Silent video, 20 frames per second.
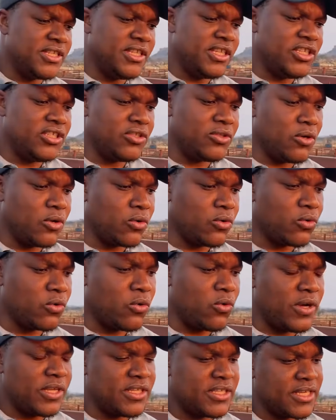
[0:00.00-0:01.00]
National Pro
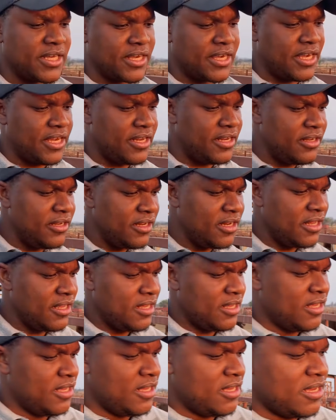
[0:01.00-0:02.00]
once again.
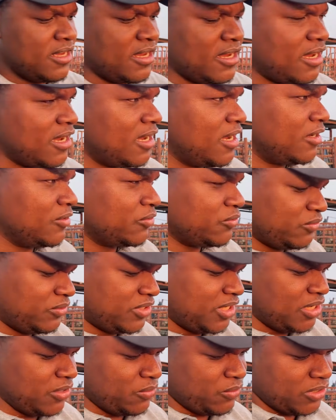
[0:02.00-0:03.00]

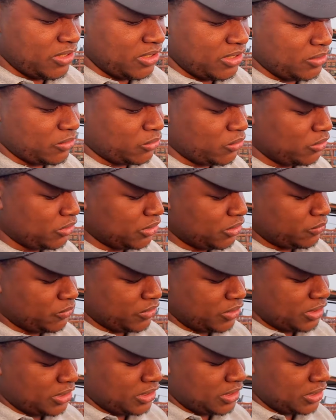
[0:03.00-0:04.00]
Today we thought
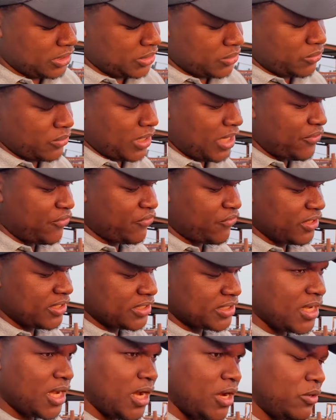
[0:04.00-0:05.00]
we need to
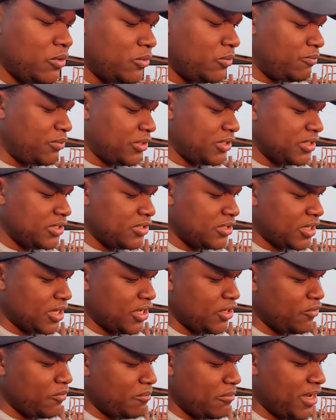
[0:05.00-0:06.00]
address how best
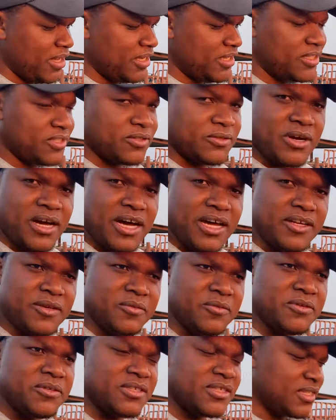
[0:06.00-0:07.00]
can you manage your
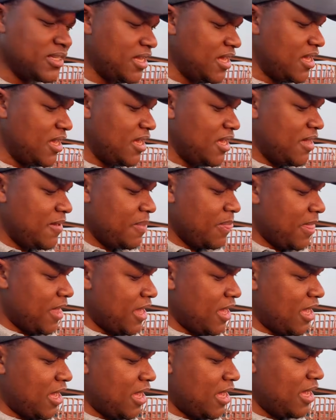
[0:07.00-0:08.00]
animals
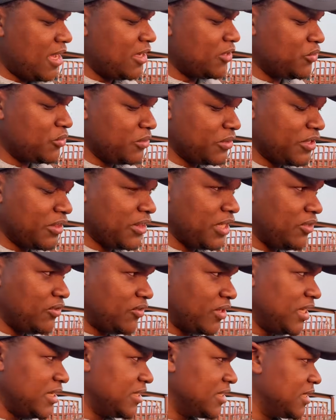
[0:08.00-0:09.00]
during the
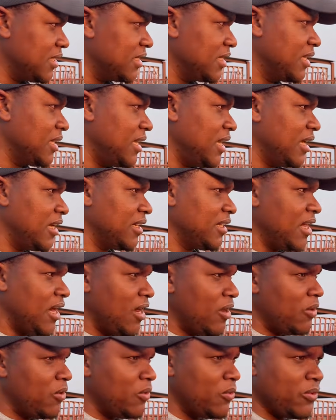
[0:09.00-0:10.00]
dry season. Like
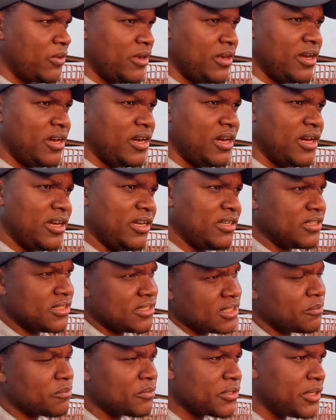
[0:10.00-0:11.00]
now we are in
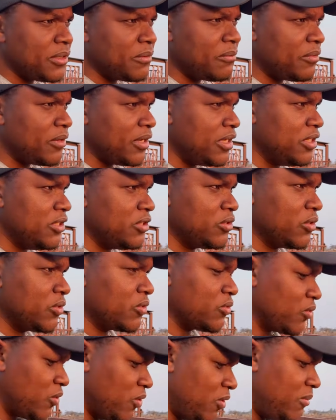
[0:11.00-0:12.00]
September into
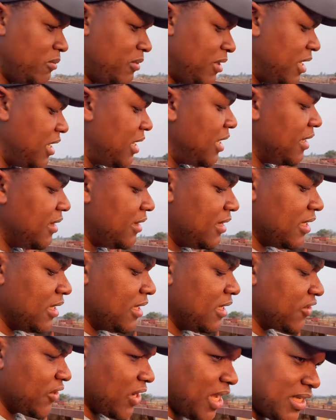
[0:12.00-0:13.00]
October,
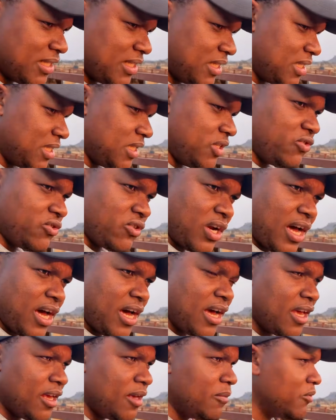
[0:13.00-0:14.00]
the grass is
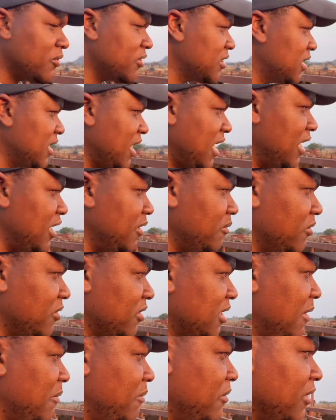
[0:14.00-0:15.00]
dry, most
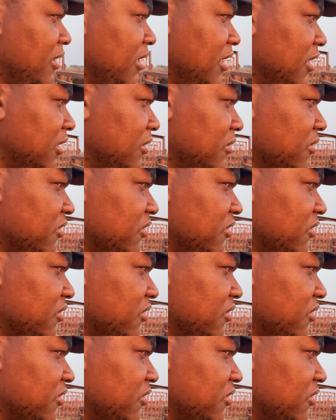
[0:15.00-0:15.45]
animals are beginning to